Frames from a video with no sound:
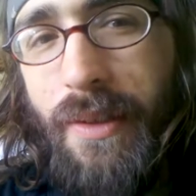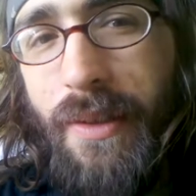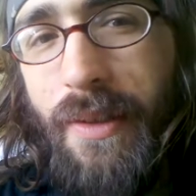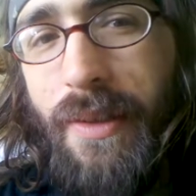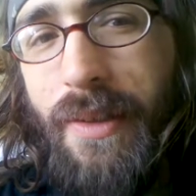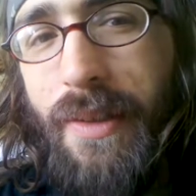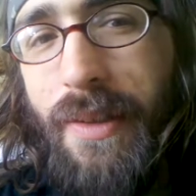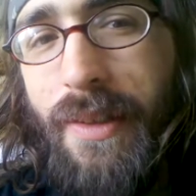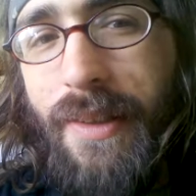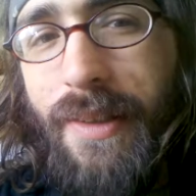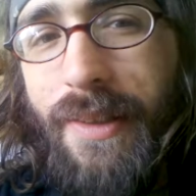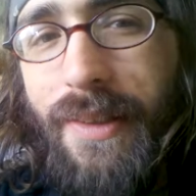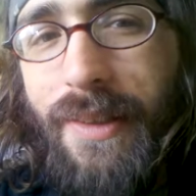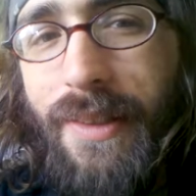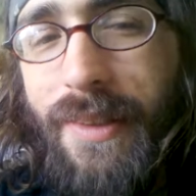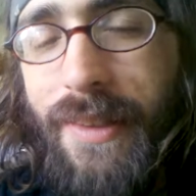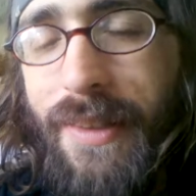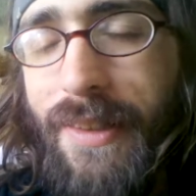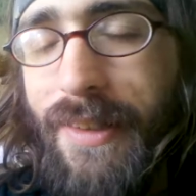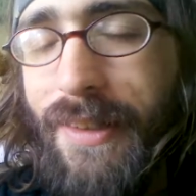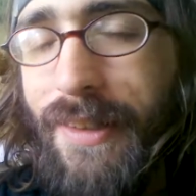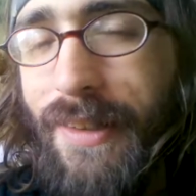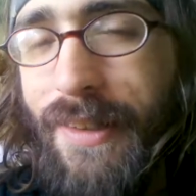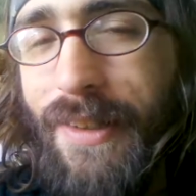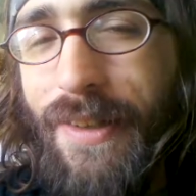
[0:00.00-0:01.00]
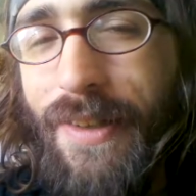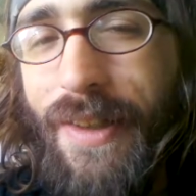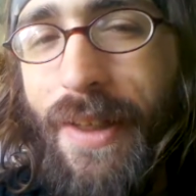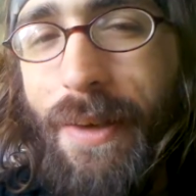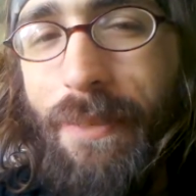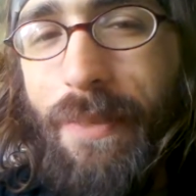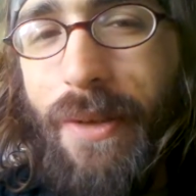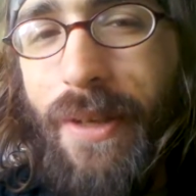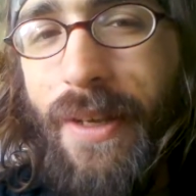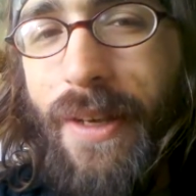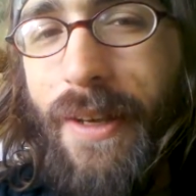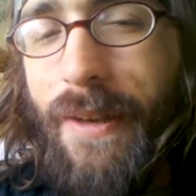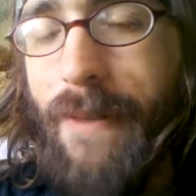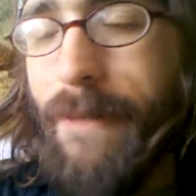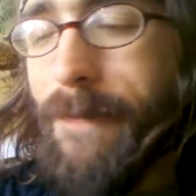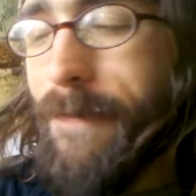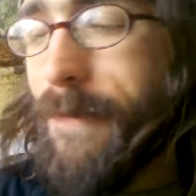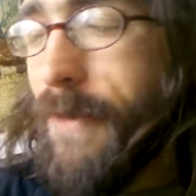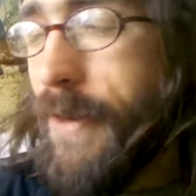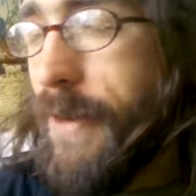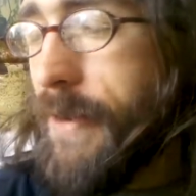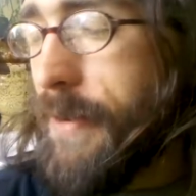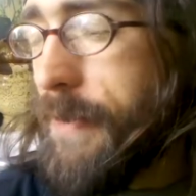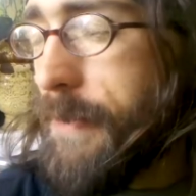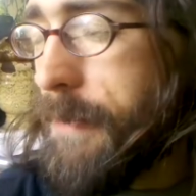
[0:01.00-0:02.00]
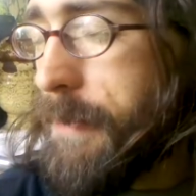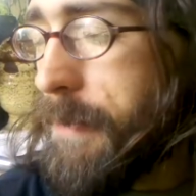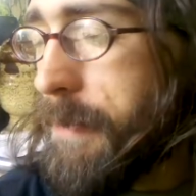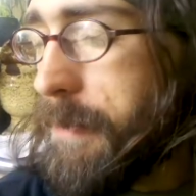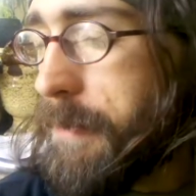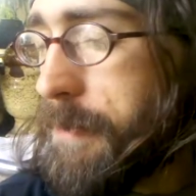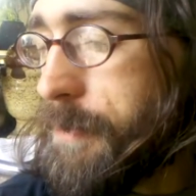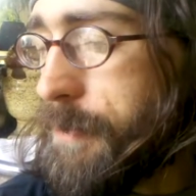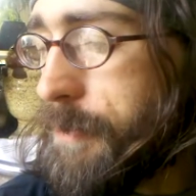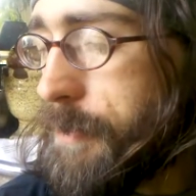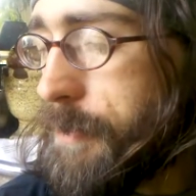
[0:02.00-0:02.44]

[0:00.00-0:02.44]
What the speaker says: and, you know, that'd be kind of fun.